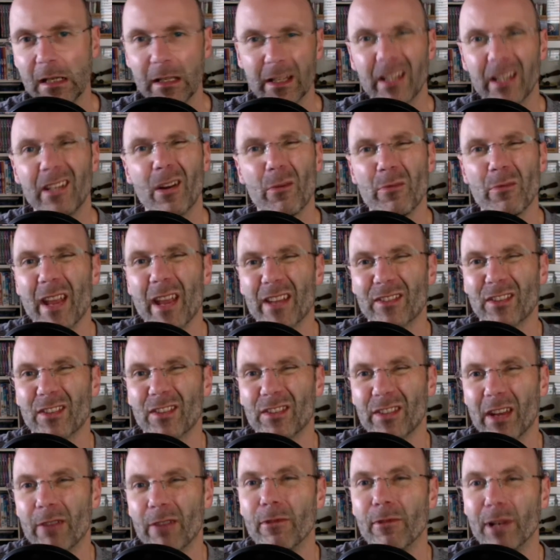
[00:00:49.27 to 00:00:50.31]
you don't
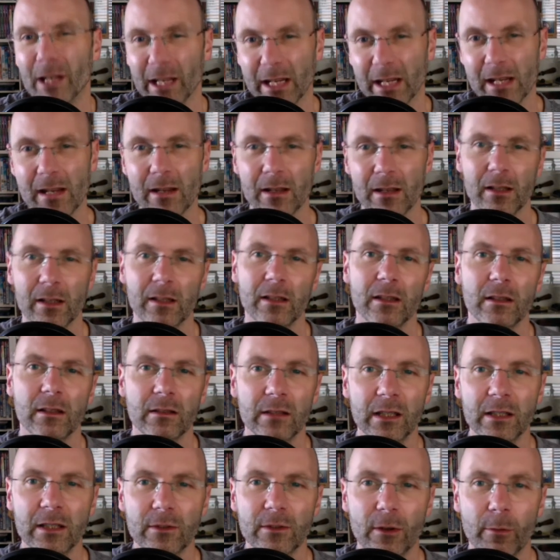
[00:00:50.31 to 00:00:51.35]
necessarily
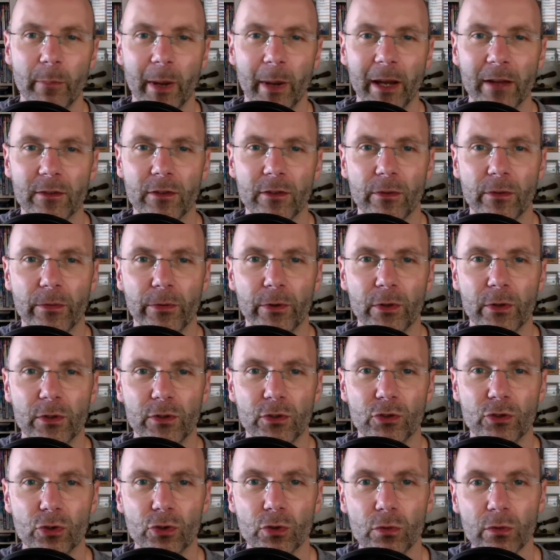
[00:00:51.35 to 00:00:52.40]
need to go back to the 1st
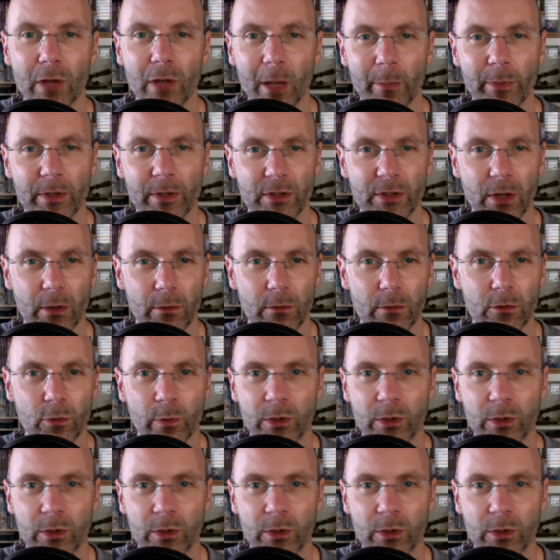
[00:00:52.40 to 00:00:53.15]
of June episode,